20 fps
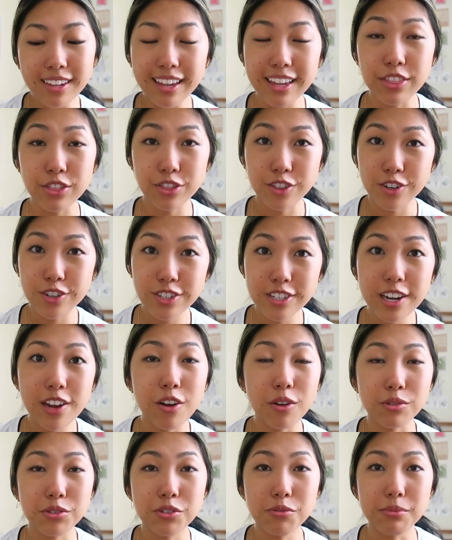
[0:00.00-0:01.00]
And Thursday
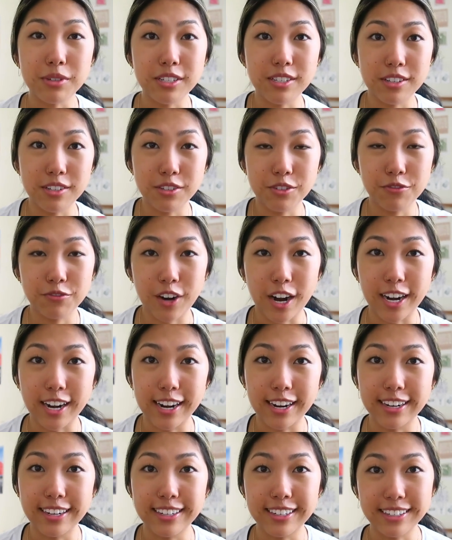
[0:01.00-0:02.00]
also means that it's
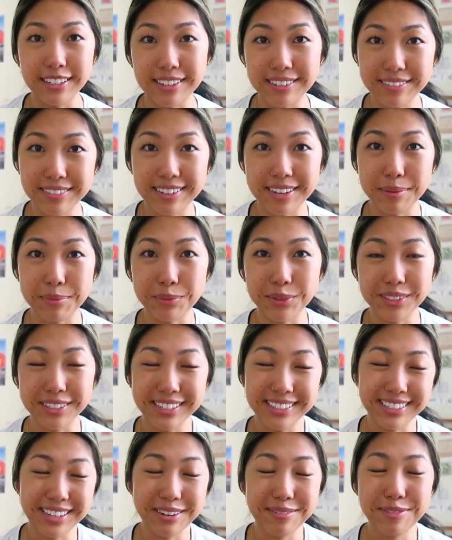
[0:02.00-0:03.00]
Friday Eve and I'm
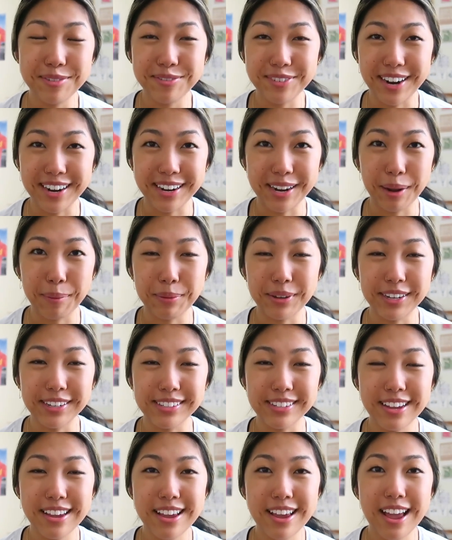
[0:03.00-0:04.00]
really excited for Friday because
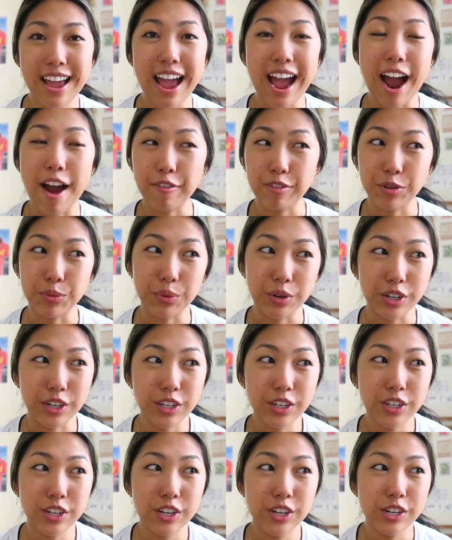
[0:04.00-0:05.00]
after
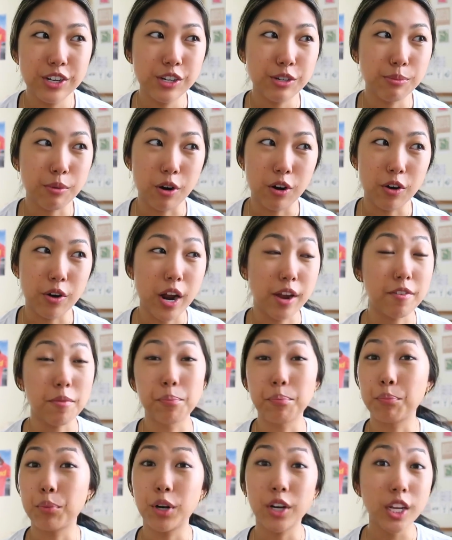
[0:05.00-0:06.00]
work, tomorrow. I have a
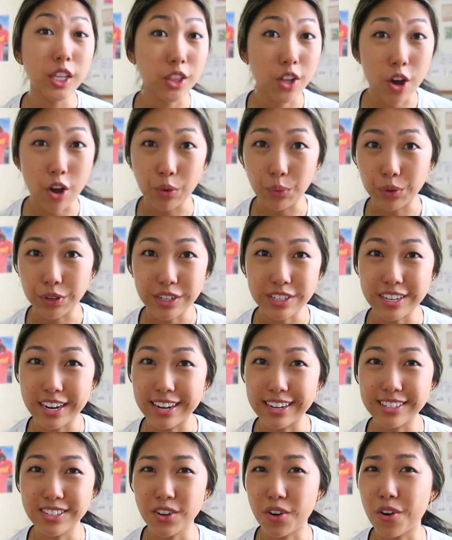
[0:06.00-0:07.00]
pretty long work
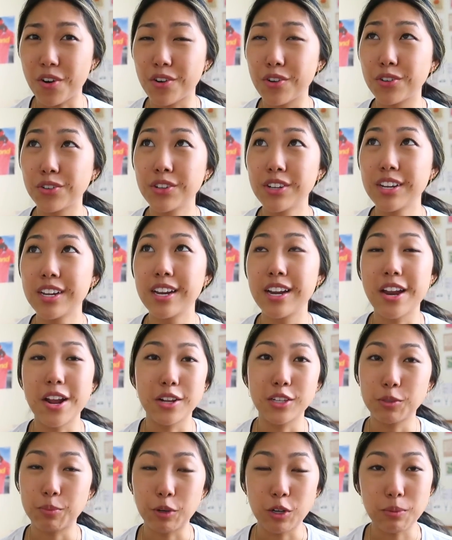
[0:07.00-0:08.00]
day. It's all
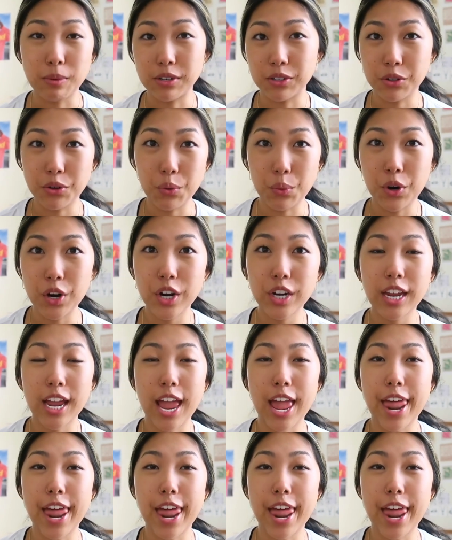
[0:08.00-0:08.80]
experimental work.